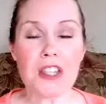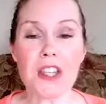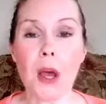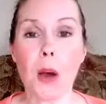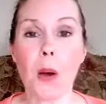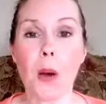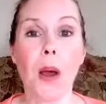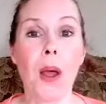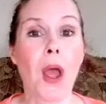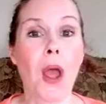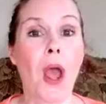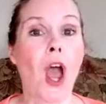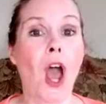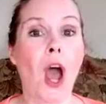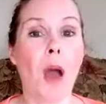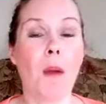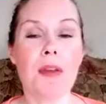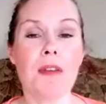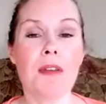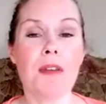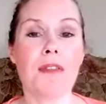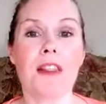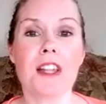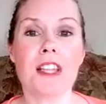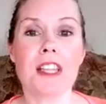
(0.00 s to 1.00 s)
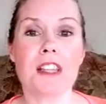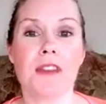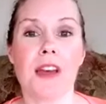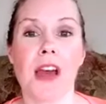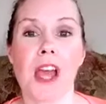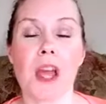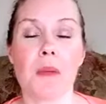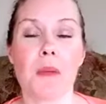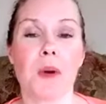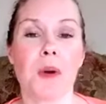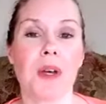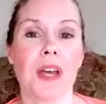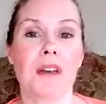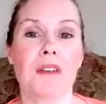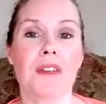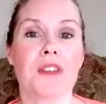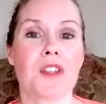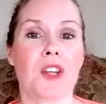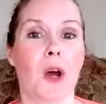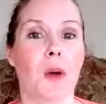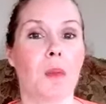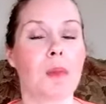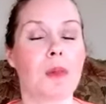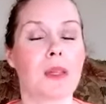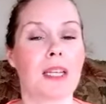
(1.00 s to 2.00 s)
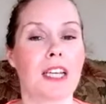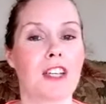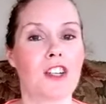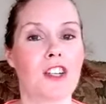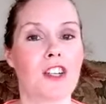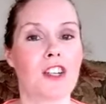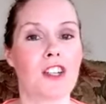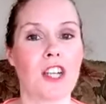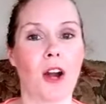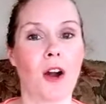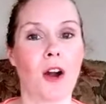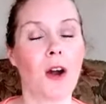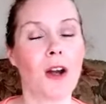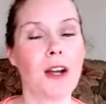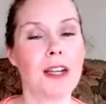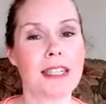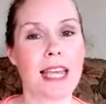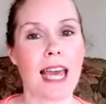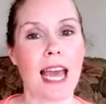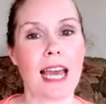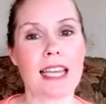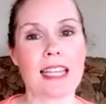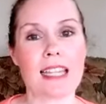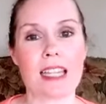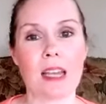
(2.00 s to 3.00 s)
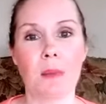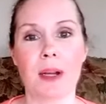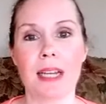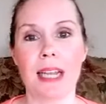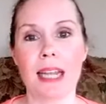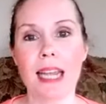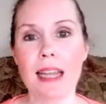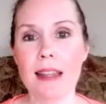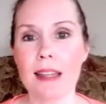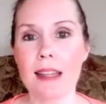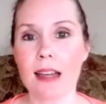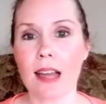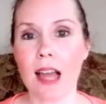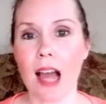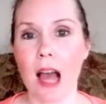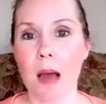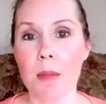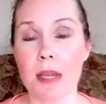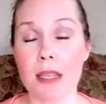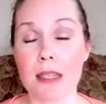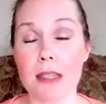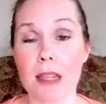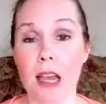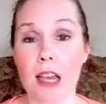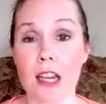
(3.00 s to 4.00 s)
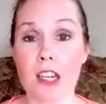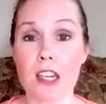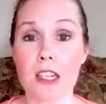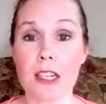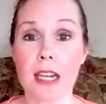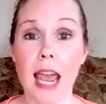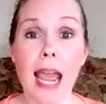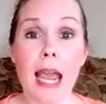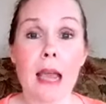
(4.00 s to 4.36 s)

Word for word: So, hope you found this valuable. If so, please share or tag someone in the comment section.